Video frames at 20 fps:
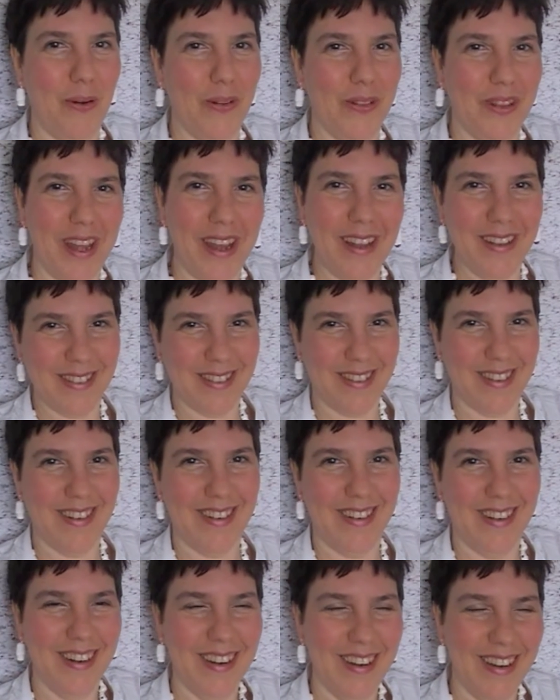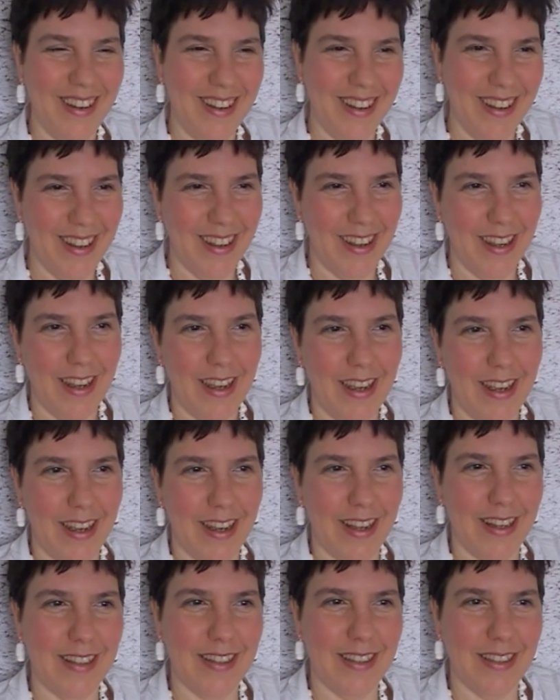dancer,
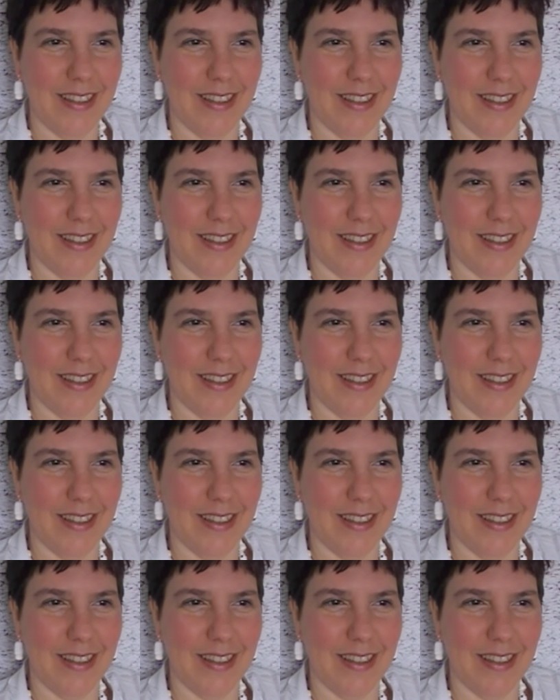and